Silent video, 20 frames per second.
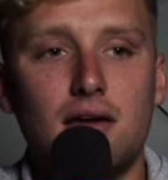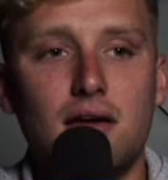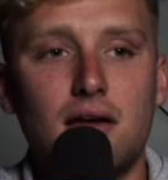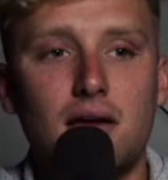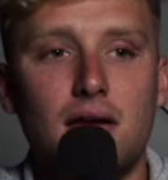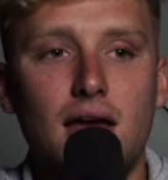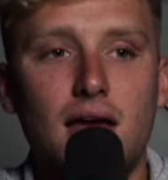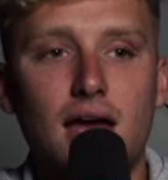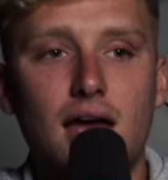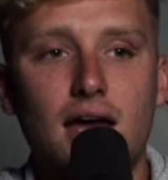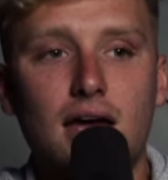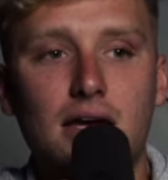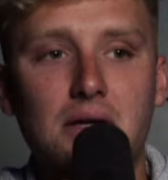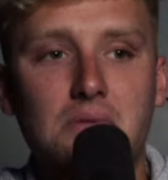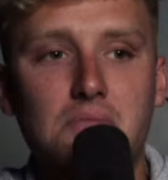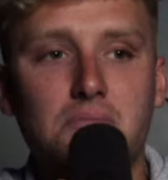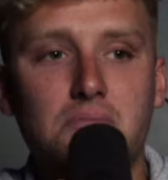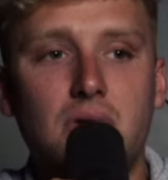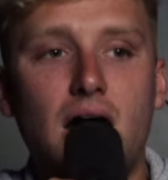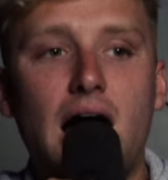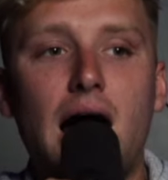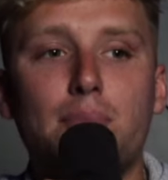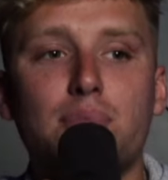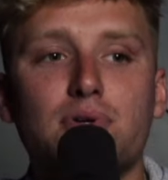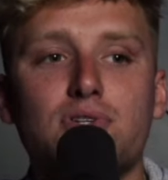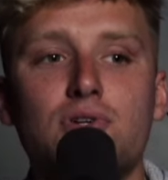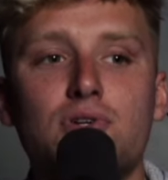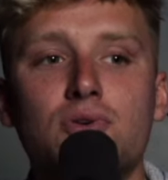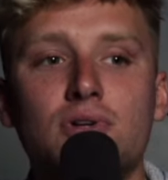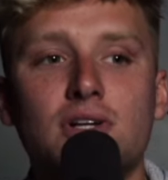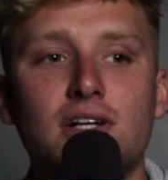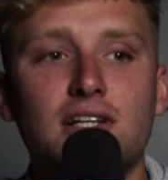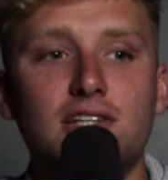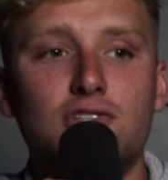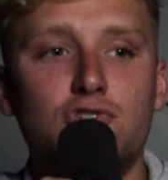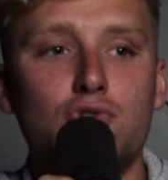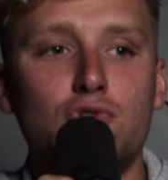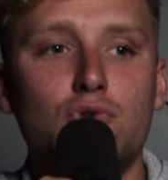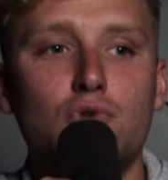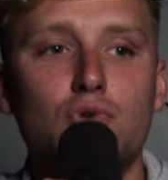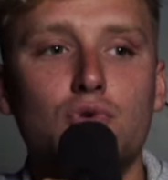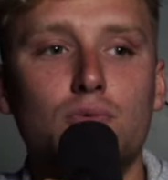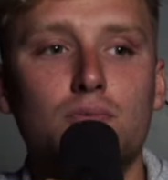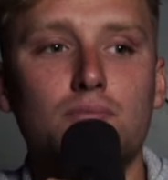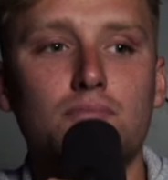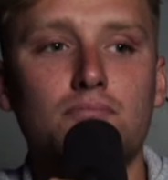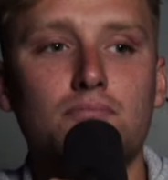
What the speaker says: a opportunity to